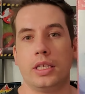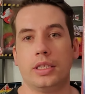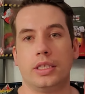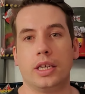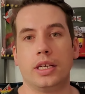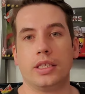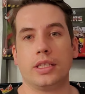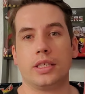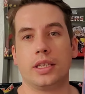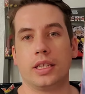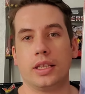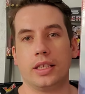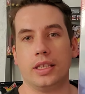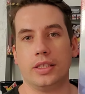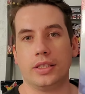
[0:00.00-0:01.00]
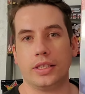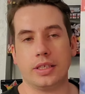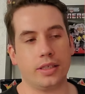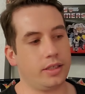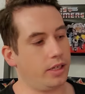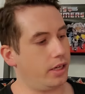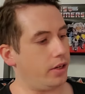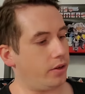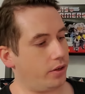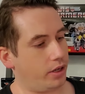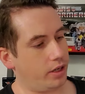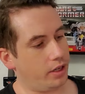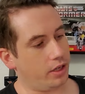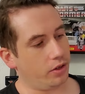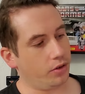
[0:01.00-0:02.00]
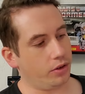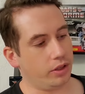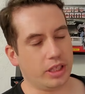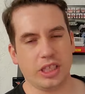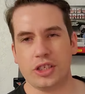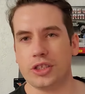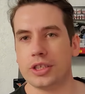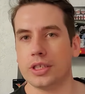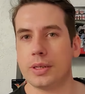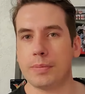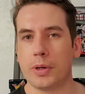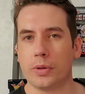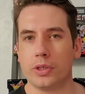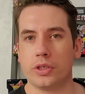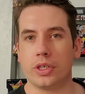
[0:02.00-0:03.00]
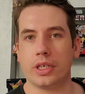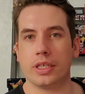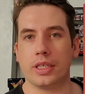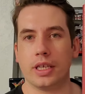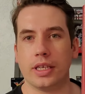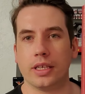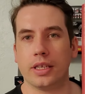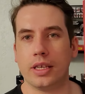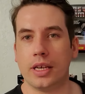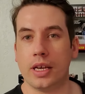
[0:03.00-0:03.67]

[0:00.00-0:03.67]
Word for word: Dust and Elysian Tail, or Elysian, I'm not really sure how to say it.